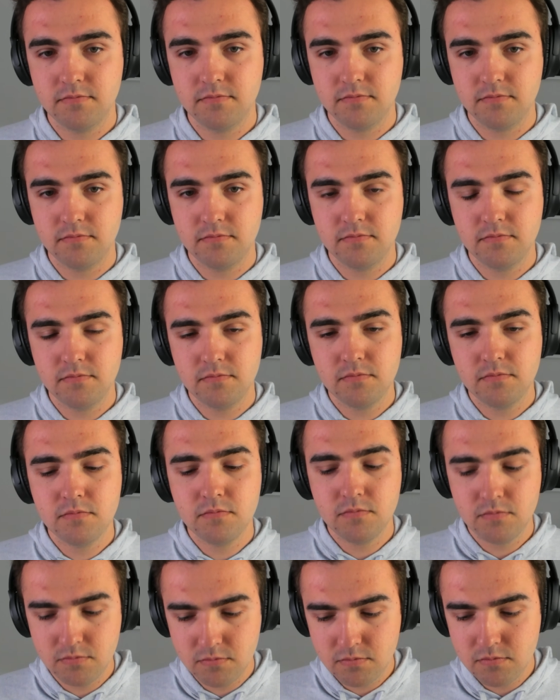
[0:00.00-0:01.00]

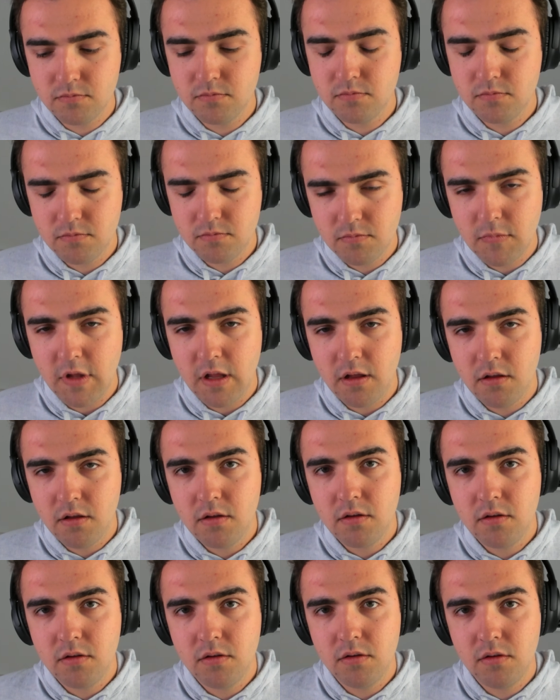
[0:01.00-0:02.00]

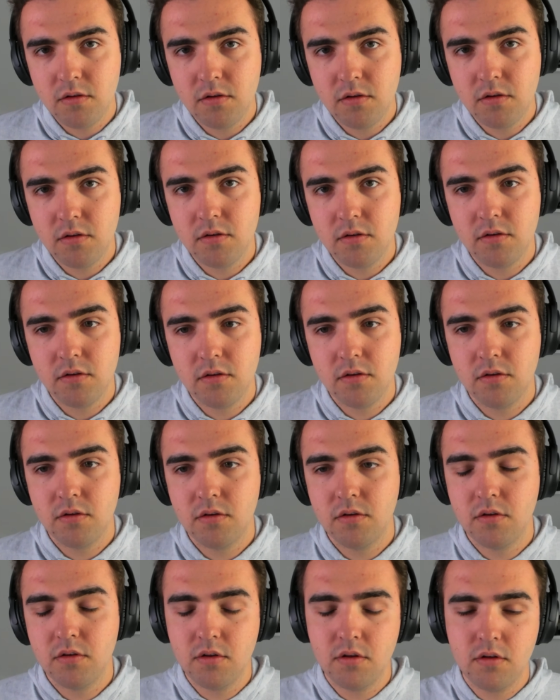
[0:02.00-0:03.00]

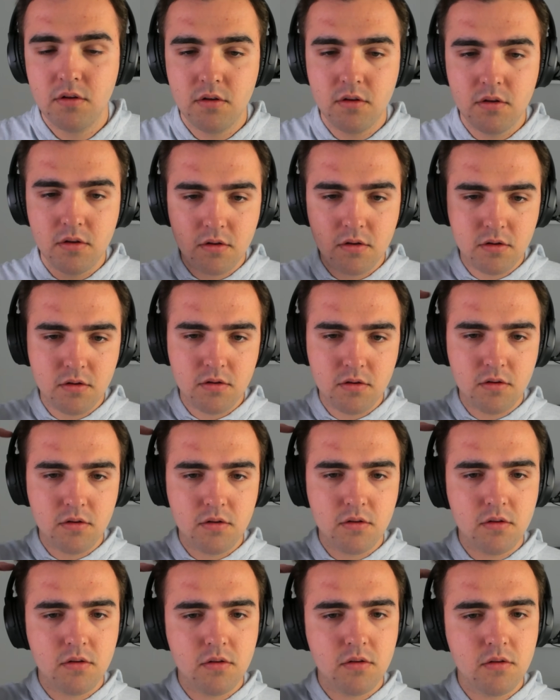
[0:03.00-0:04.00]

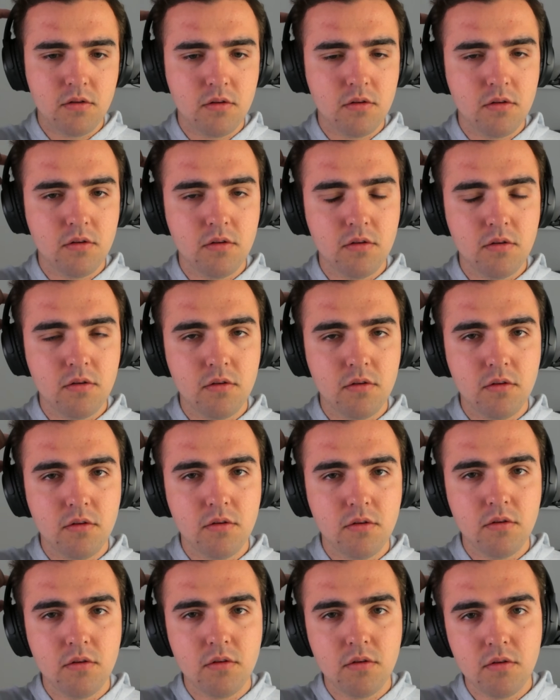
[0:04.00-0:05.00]

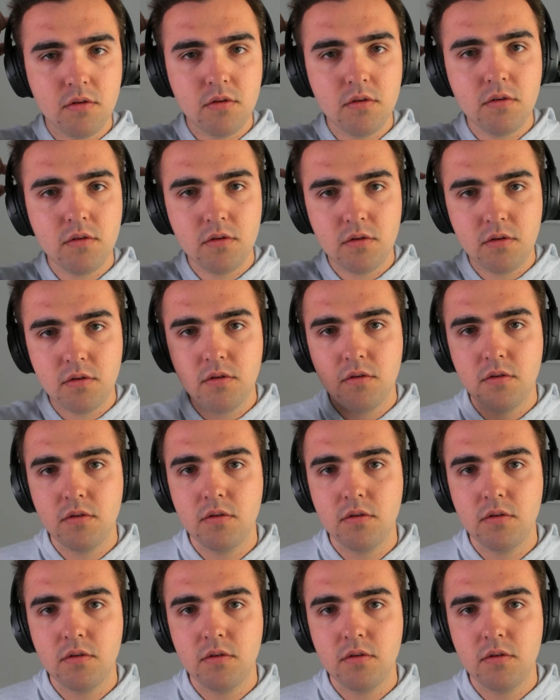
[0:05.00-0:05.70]
This person isn't speaking.